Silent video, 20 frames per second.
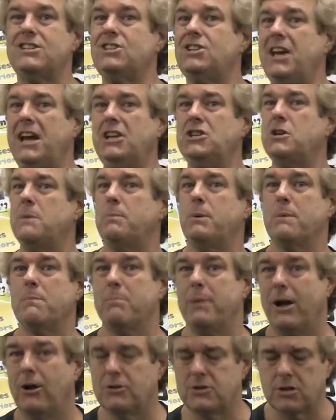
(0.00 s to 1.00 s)
change up your
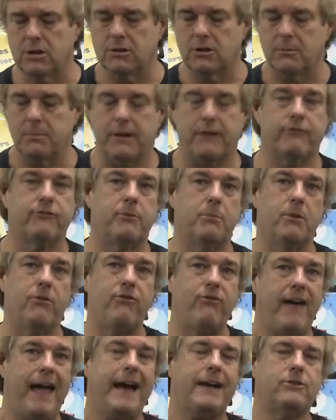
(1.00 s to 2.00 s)
belts a little bit from the
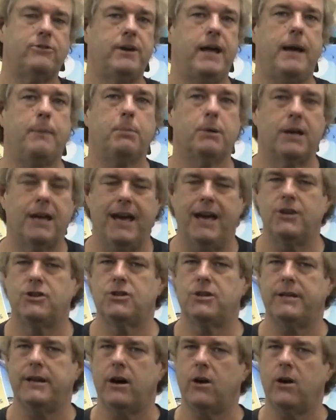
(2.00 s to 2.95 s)
factory application.